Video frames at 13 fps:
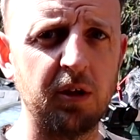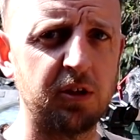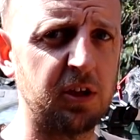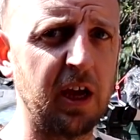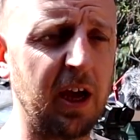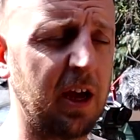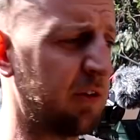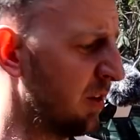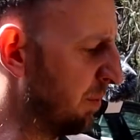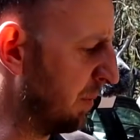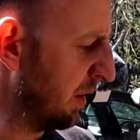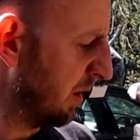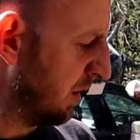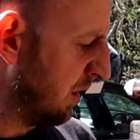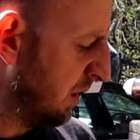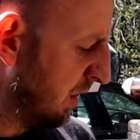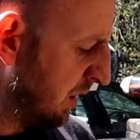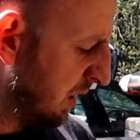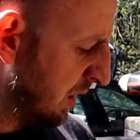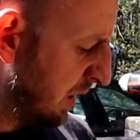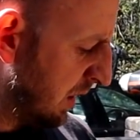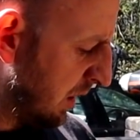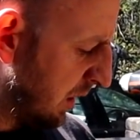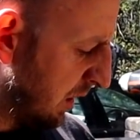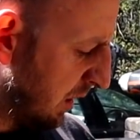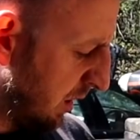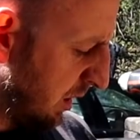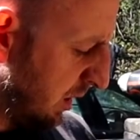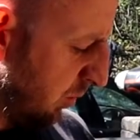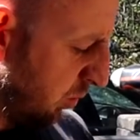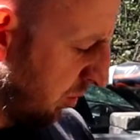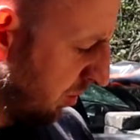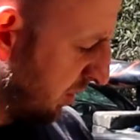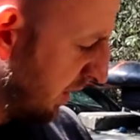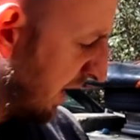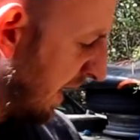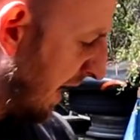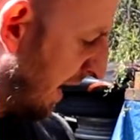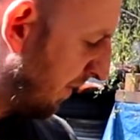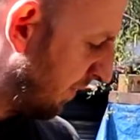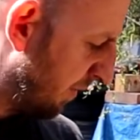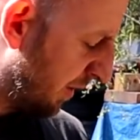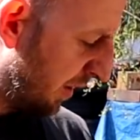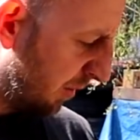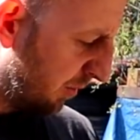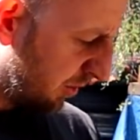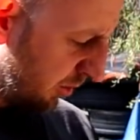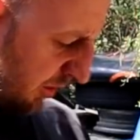Sierra, but it wouldn't have, I don't